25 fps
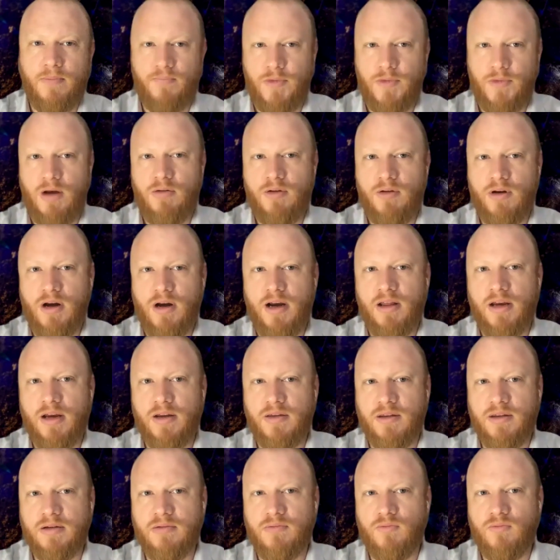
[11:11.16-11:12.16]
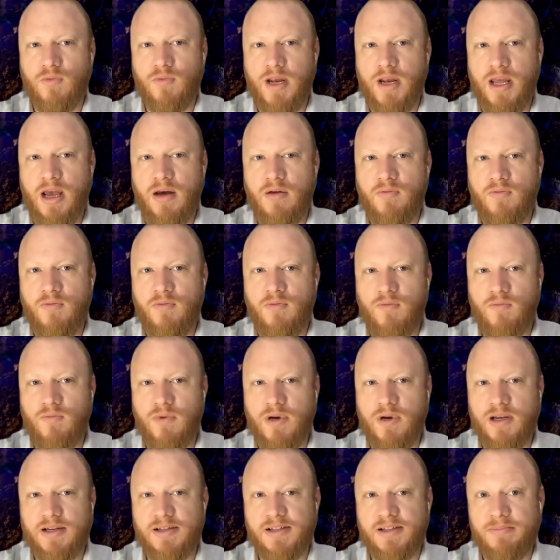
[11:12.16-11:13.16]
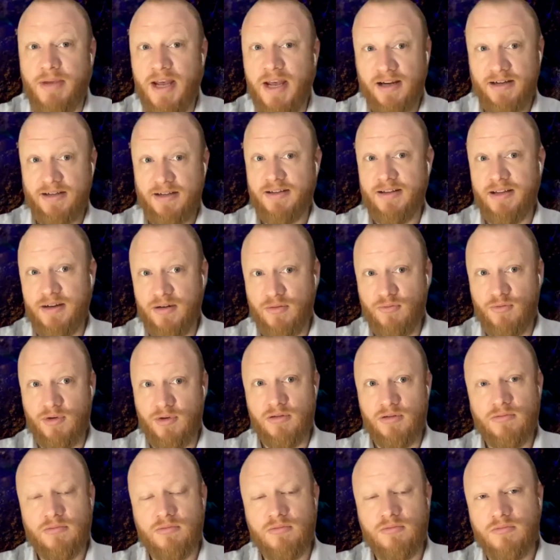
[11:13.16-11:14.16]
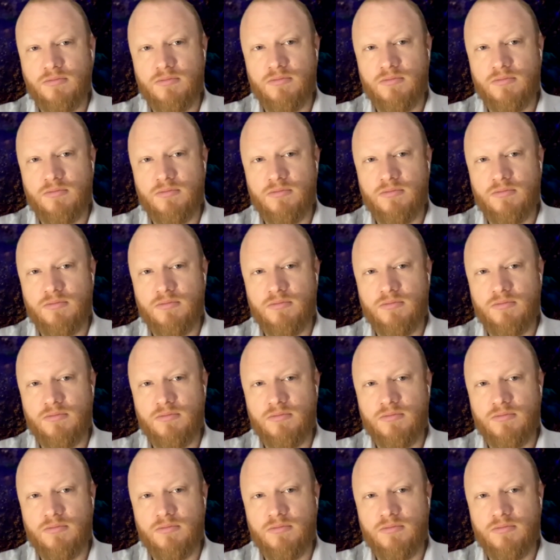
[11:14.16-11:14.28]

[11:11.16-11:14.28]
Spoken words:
I would highlight that we expect that it will.